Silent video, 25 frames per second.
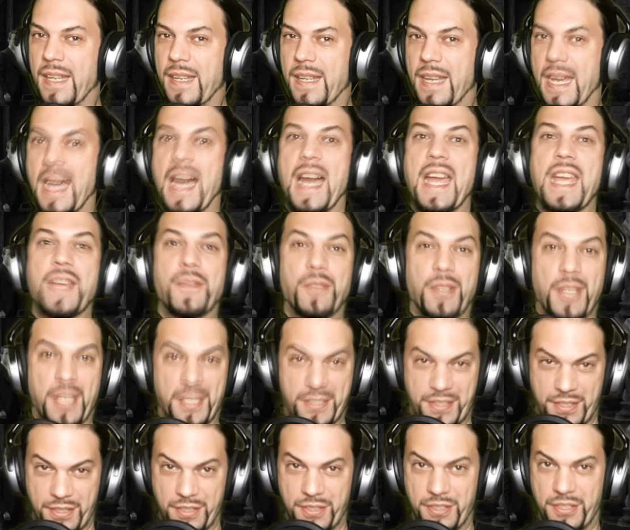I have an
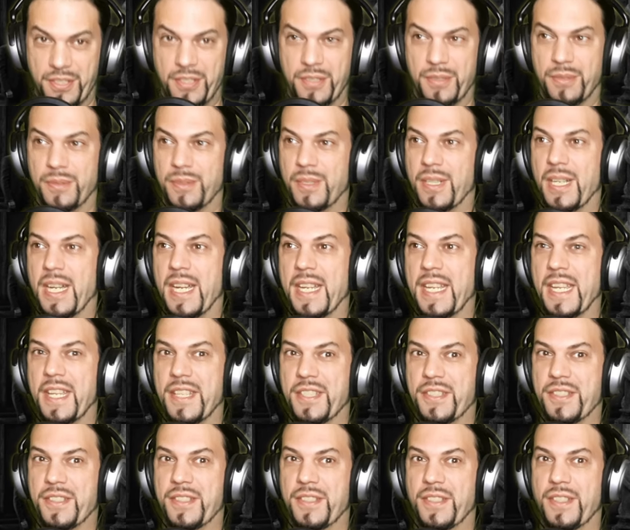accent too. I
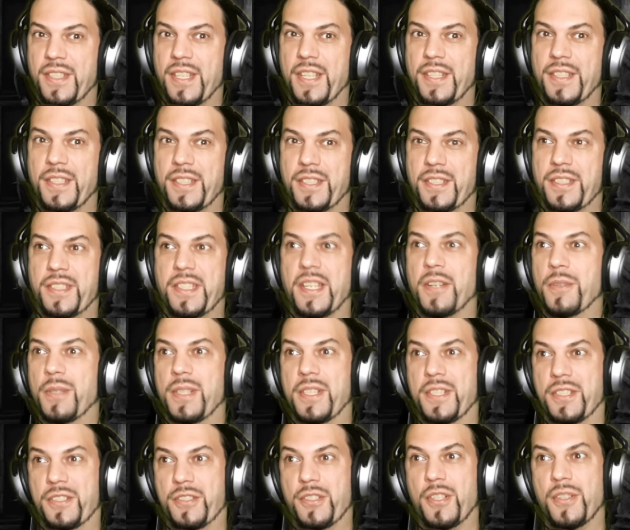guess not
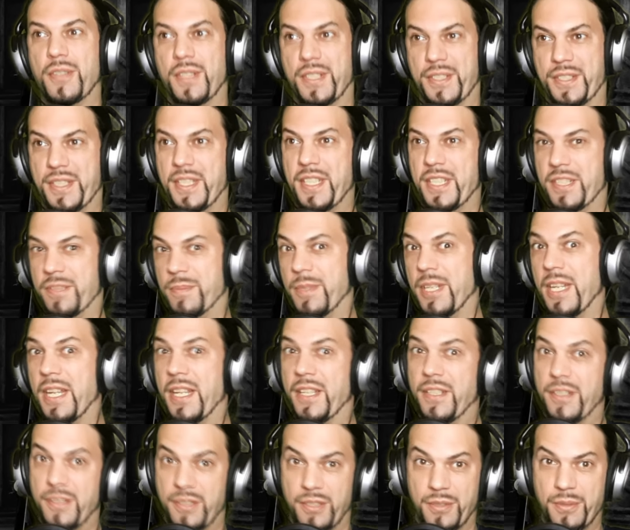necessarily as strong as his, but
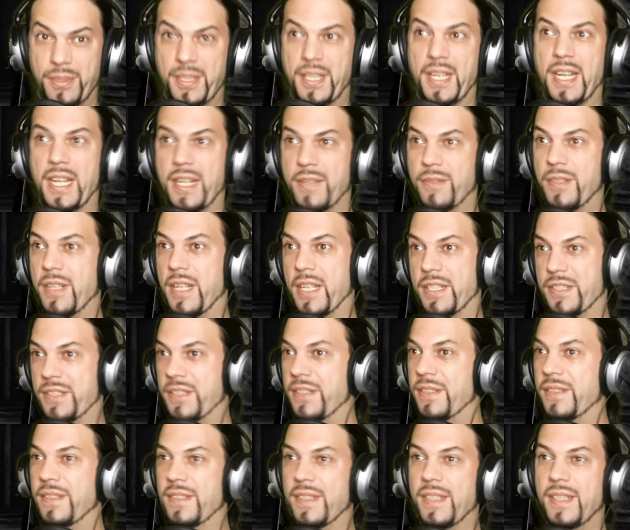I know that I have an
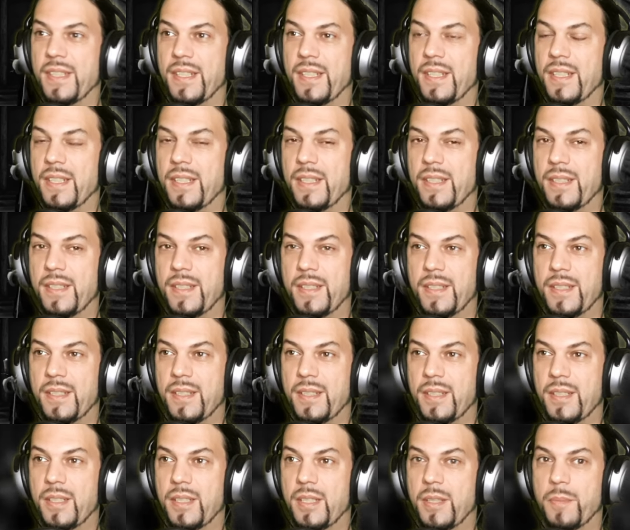accent.
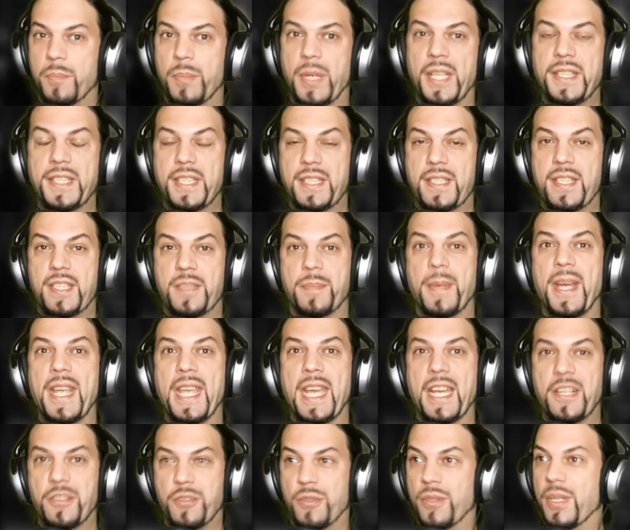But this is my
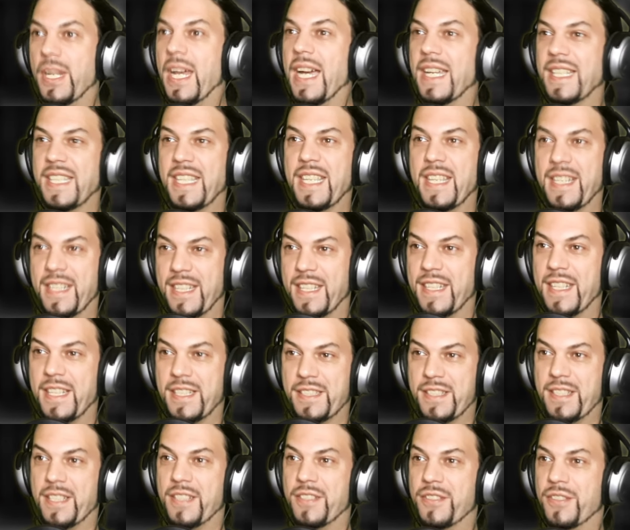actual Hungarian
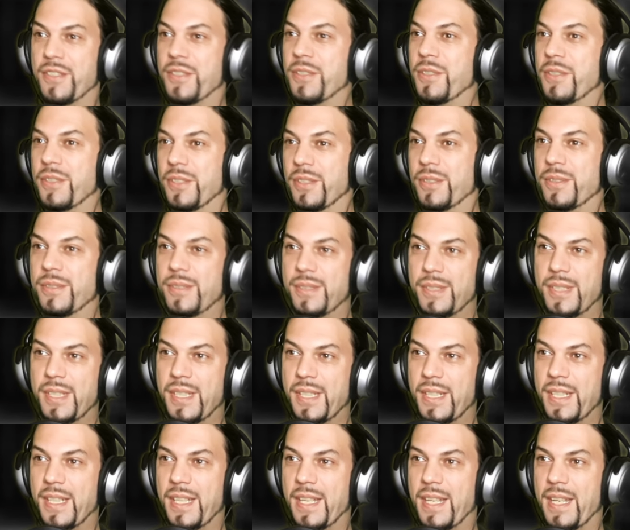accent, so you know,
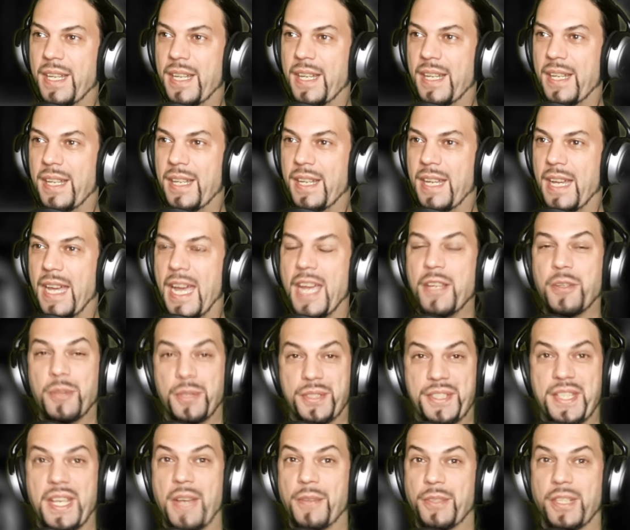I could
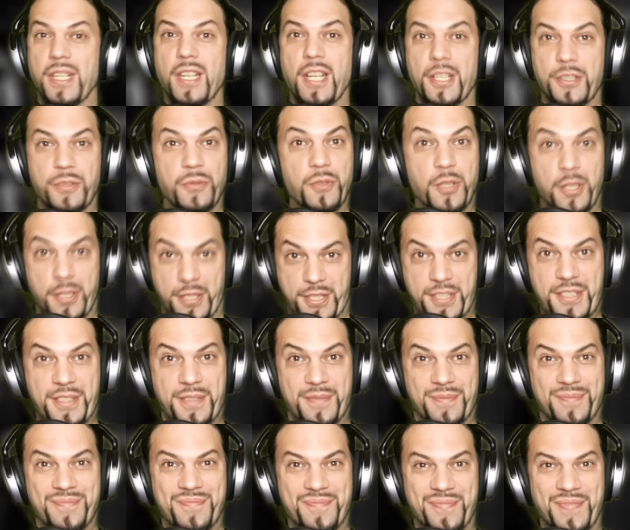sound a lot worse.
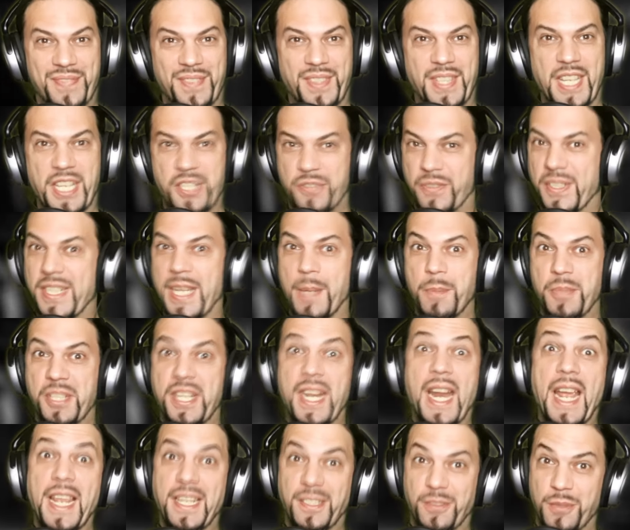That's what I'm
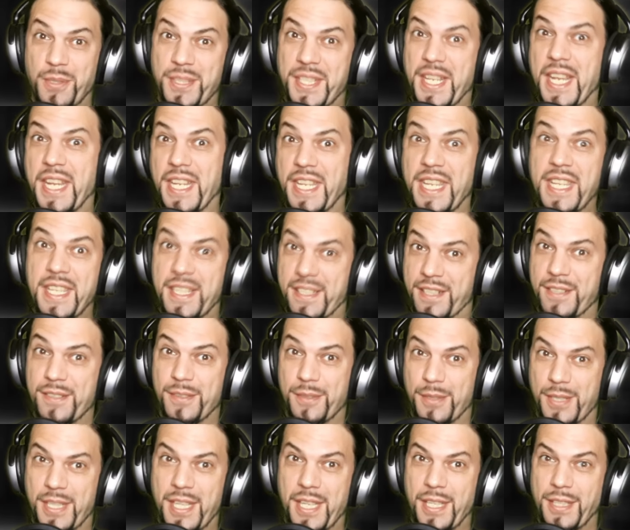trying to say here,
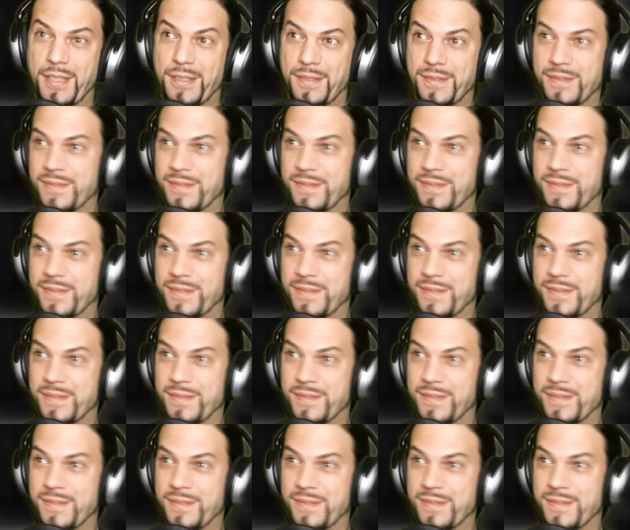okay?